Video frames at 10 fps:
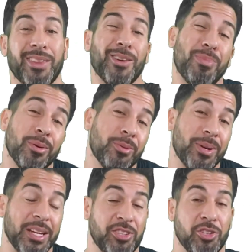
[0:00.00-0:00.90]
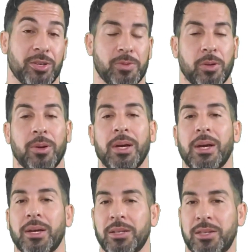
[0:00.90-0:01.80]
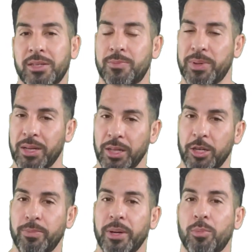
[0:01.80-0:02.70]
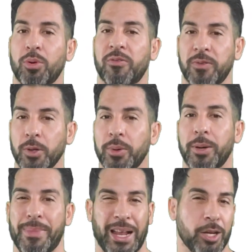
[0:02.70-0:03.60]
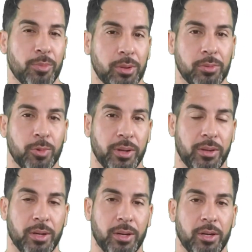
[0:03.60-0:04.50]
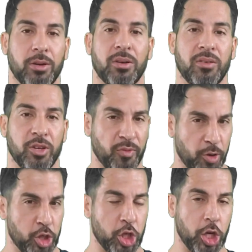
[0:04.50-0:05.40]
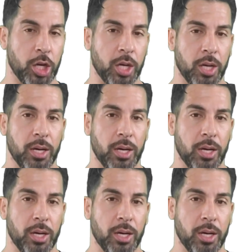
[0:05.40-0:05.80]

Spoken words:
They're both relationships. So just be a little bit more fluid and malleable with your version